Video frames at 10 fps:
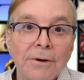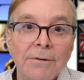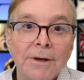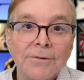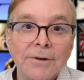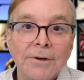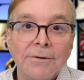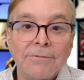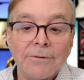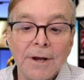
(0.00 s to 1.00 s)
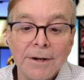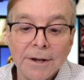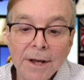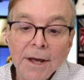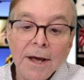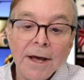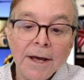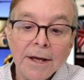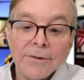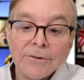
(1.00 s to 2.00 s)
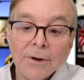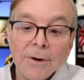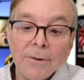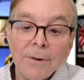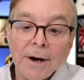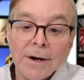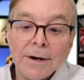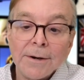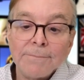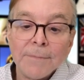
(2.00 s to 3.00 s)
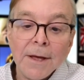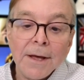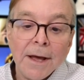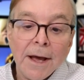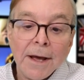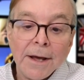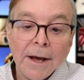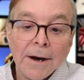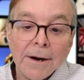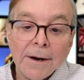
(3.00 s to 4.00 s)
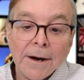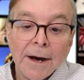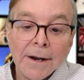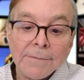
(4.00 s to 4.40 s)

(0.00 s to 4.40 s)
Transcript: as a good friend. And so I